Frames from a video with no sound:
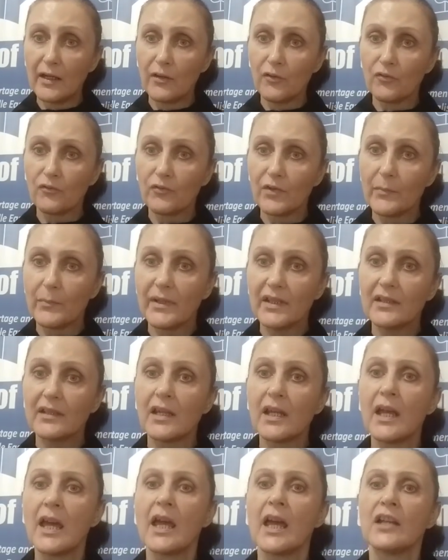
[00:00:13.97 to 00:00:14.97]

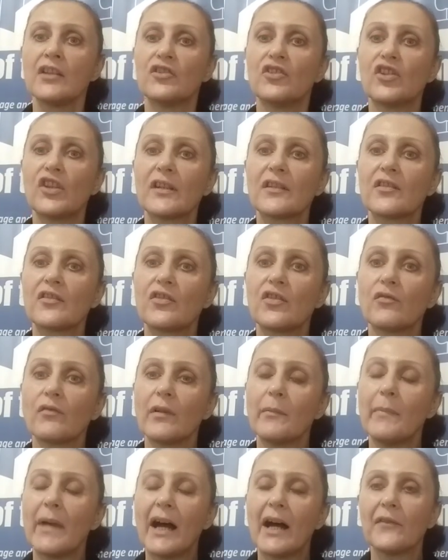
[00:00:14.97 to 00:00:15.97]
ribbon, just to
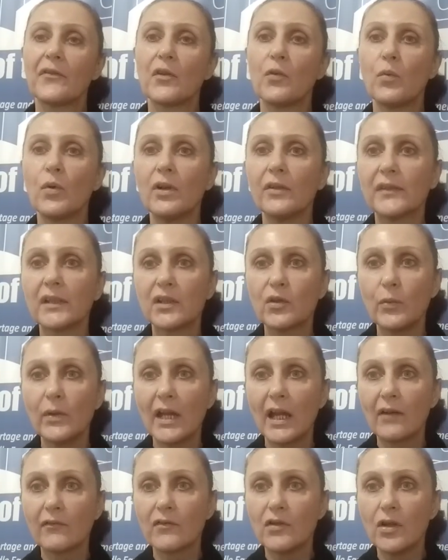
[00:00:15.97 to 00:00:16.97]
remind the world that we
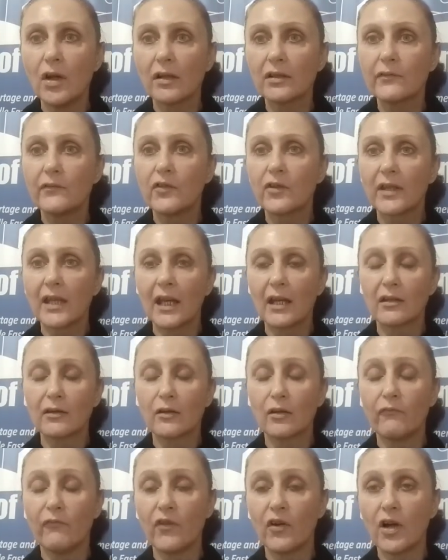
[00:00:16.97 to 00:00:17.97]
have not
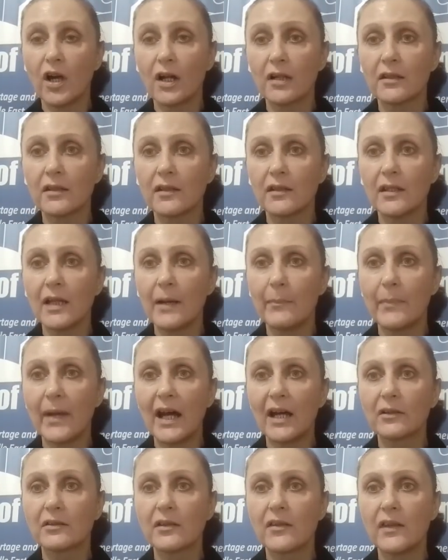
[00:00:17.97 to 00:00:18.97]
forgotten
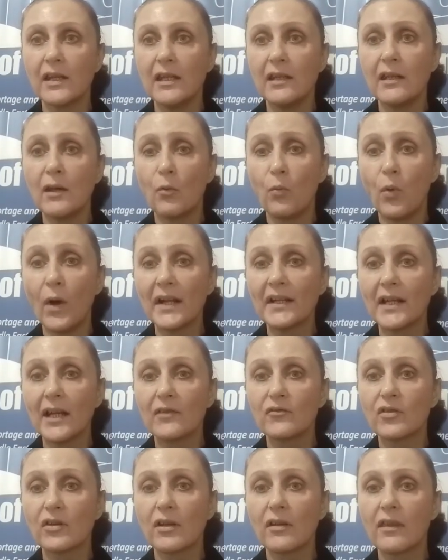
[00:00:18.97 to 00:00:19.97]
about the
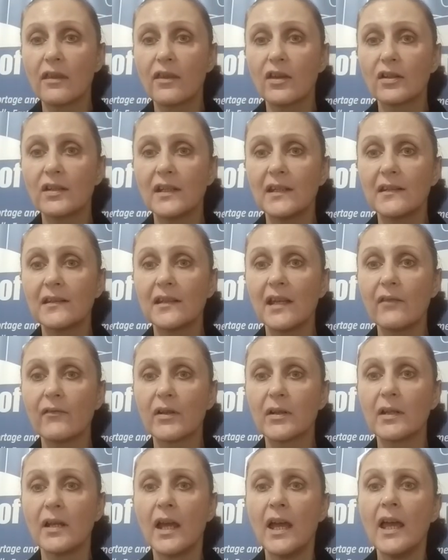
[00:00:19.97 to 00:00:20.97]

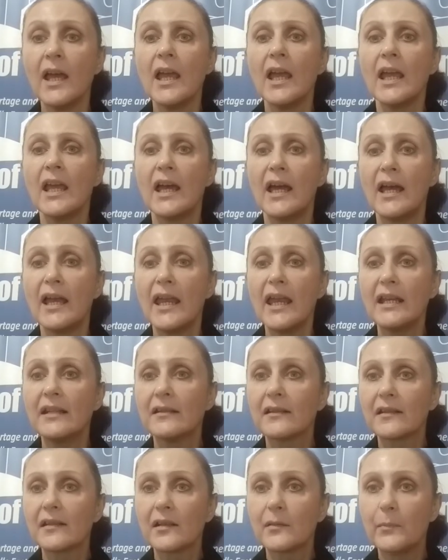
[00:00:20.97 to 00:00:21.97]
137
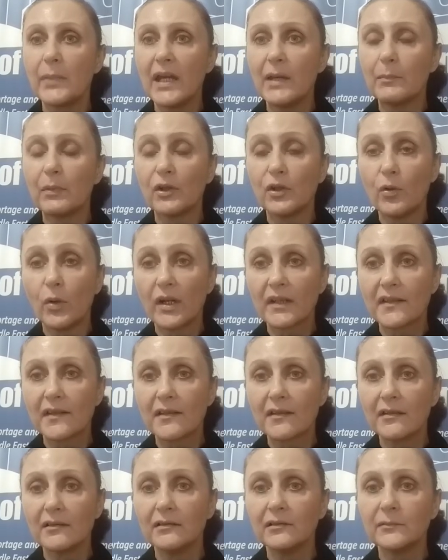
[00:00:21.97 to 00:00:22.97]
innocent people who are
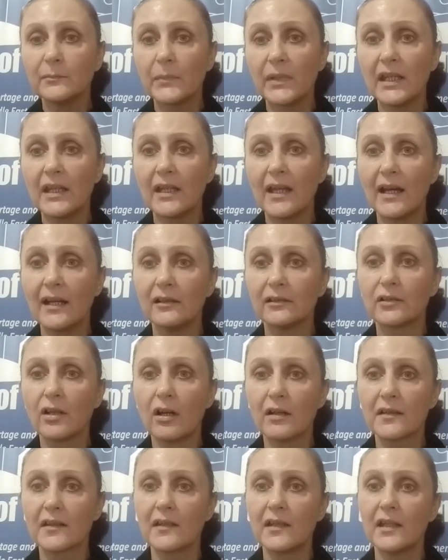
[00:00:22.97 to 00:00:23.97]
still being held
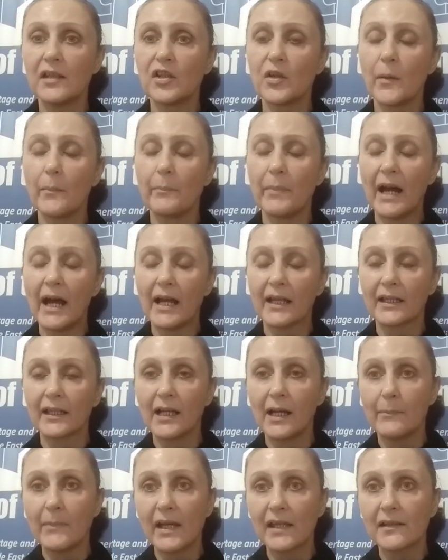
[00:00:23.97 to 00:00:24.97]
hostage by
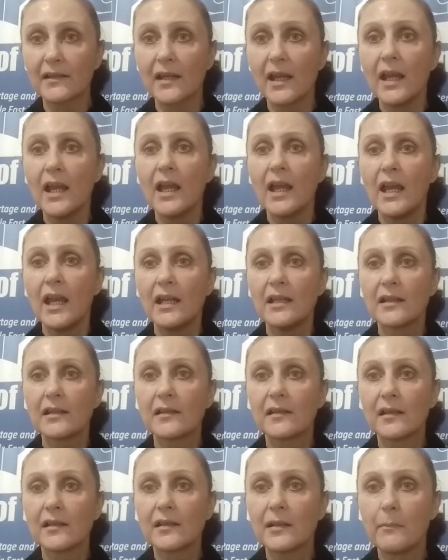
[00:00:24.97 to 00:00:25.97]
Hamas,
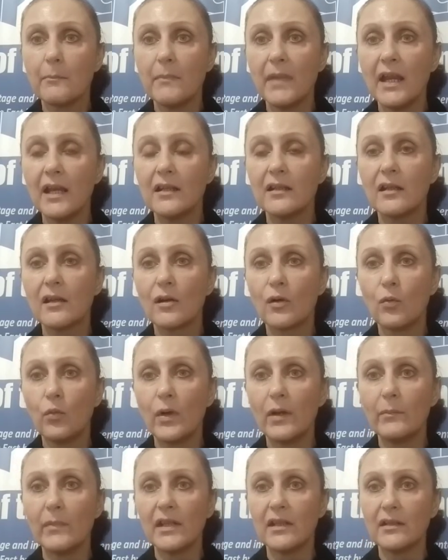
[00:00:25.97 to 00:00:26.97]
innocent men,
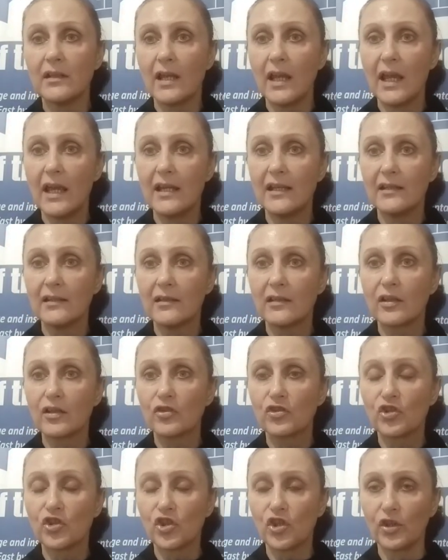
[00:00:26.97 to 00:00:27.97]
women, and
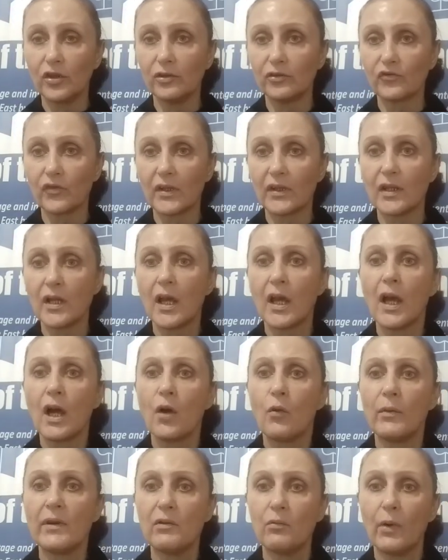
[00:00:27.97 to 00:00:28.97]
children.
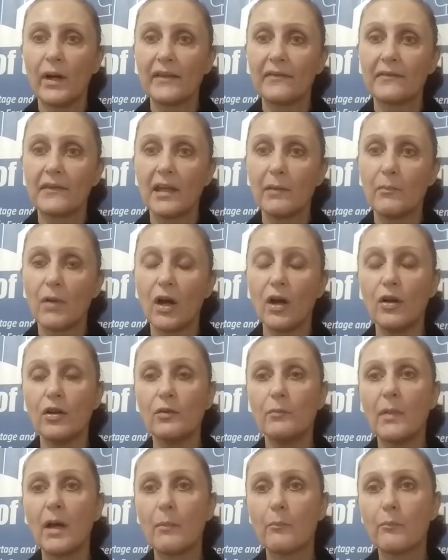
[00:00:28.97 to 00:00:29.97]
We want them
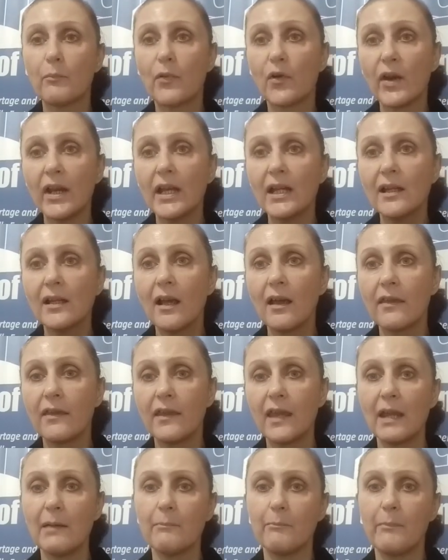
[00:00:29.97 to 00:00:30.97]
home. Bring
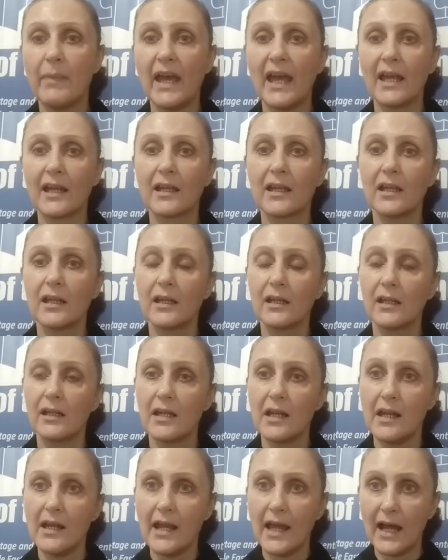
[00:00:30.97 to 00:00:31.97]
them back
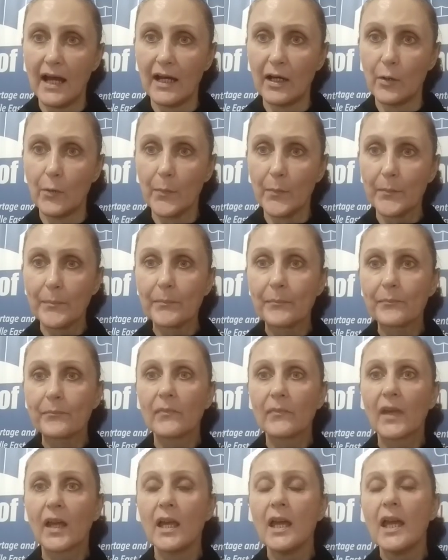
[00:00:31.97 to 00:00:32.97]
now.
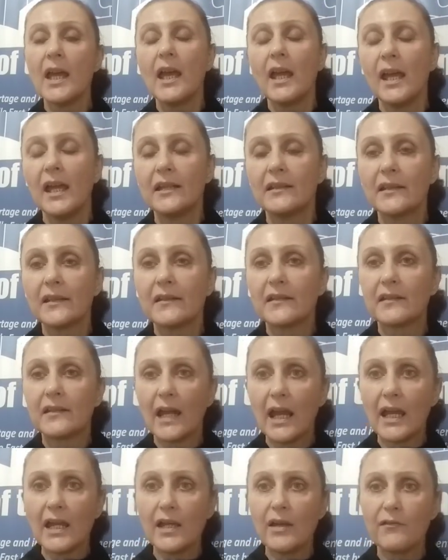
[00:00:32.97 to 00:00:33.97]
It is
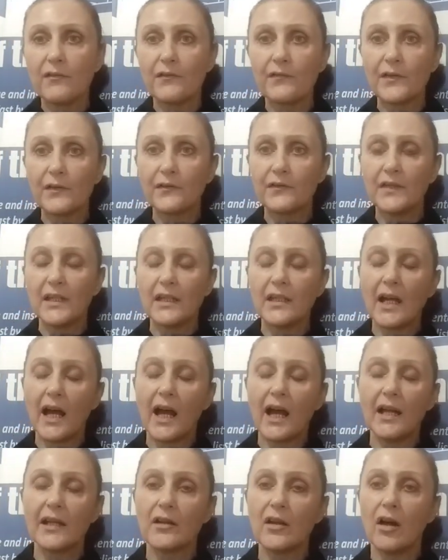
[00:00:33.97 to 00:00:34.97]
day
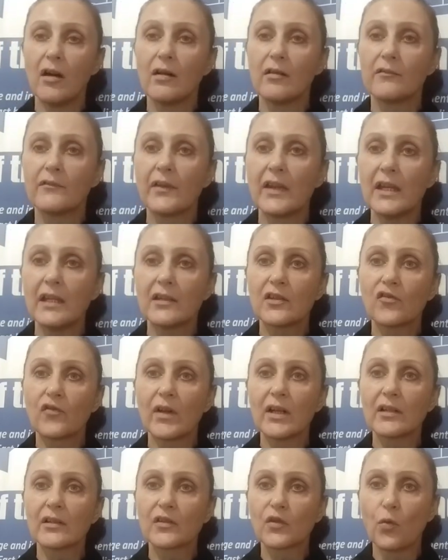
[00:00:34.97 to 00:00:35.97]
59 of
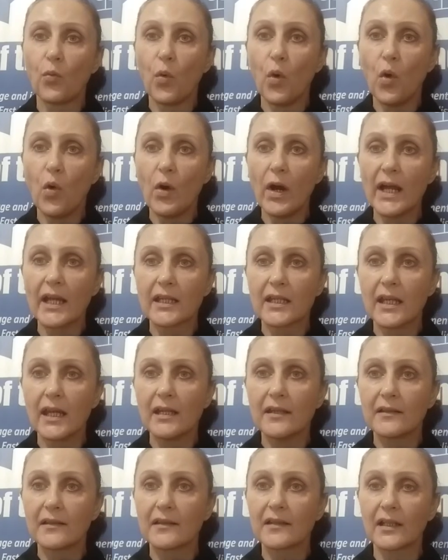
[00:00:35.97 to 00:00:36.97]
Israel's war
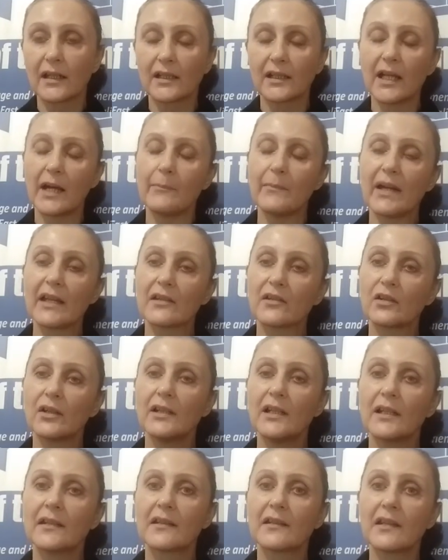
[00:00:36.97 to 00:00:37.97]
against Hamas. So
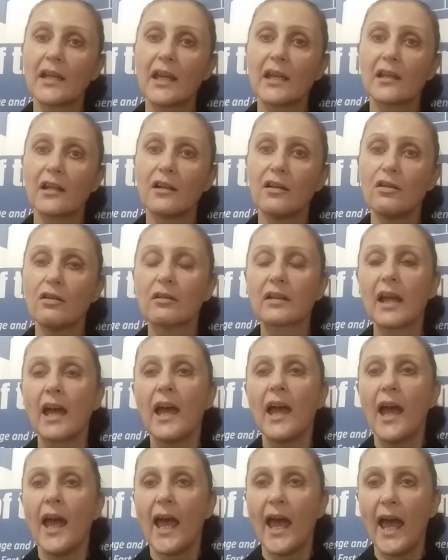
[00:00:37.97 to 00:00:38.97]
let's take a look
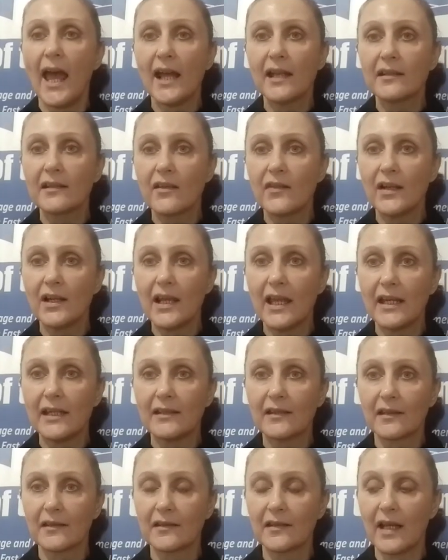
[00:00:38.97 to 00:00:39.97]
at the
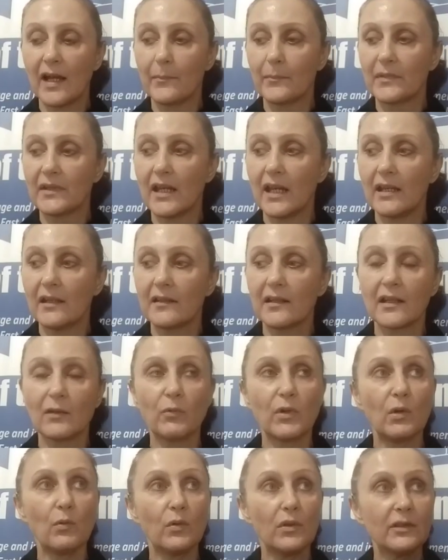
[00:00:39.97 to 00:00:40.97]
latest updates,
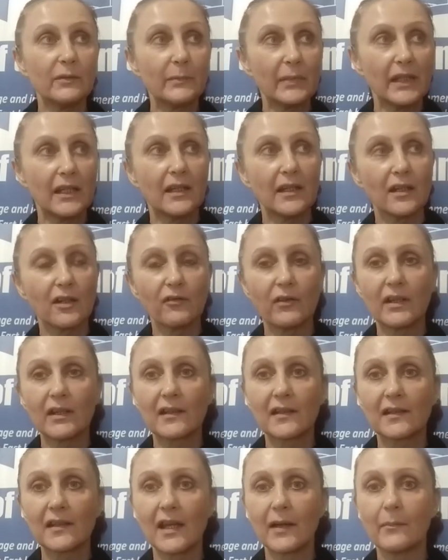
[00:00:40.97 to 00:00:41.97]
and we will be hearing
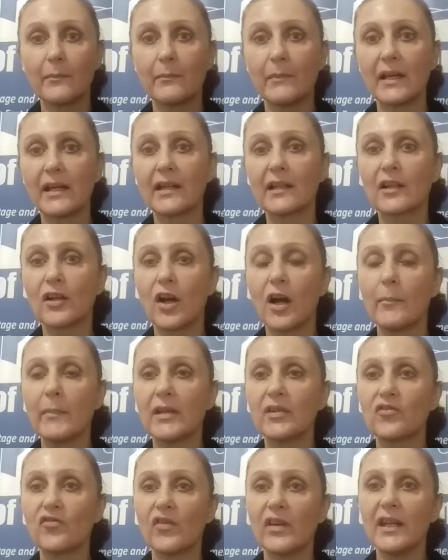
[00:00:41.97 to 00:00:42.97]
some
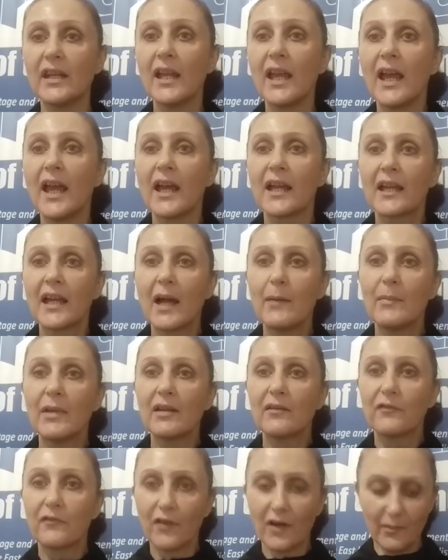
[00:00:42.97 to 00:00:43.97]
commentary
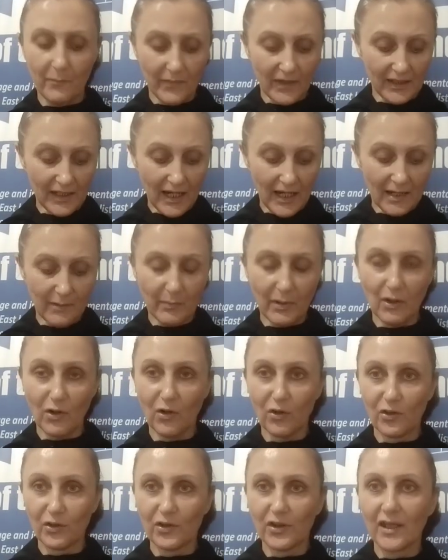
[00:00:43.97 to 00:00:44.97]
coming from the
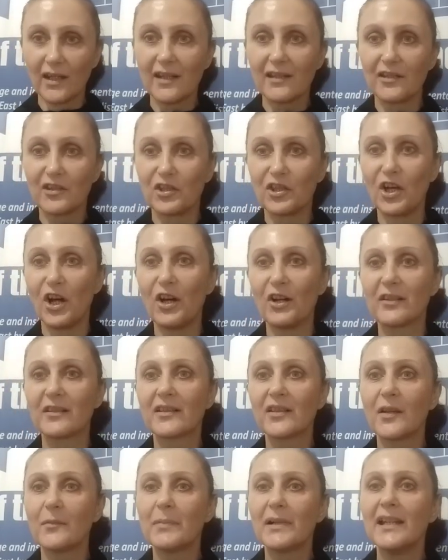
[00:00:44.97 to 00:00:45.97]
neighborhood dog.
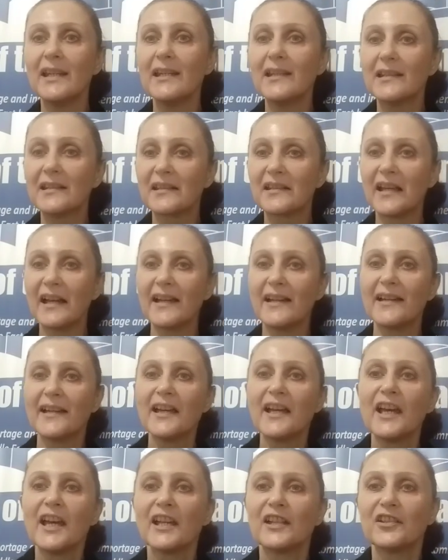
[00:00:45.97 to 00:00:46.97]
So please
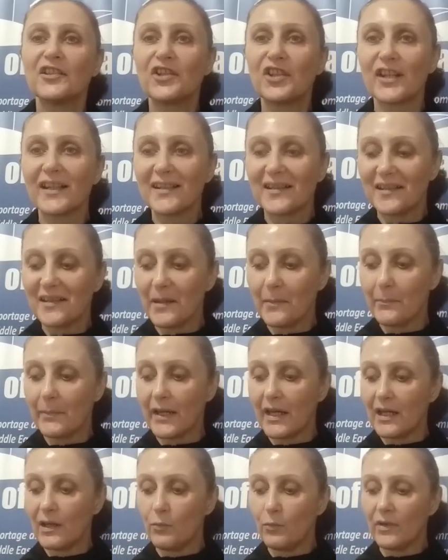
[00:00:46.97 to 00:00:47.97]
just
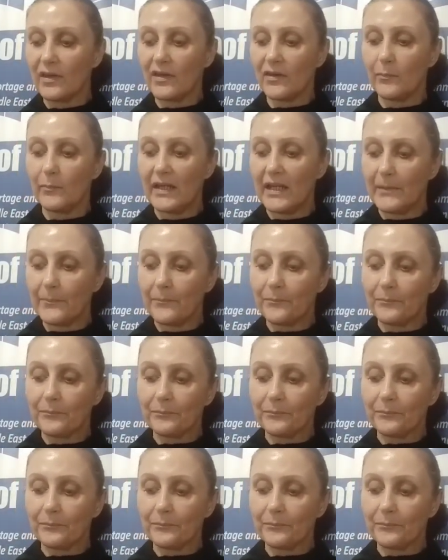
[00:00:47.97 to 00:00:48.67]
bear with me.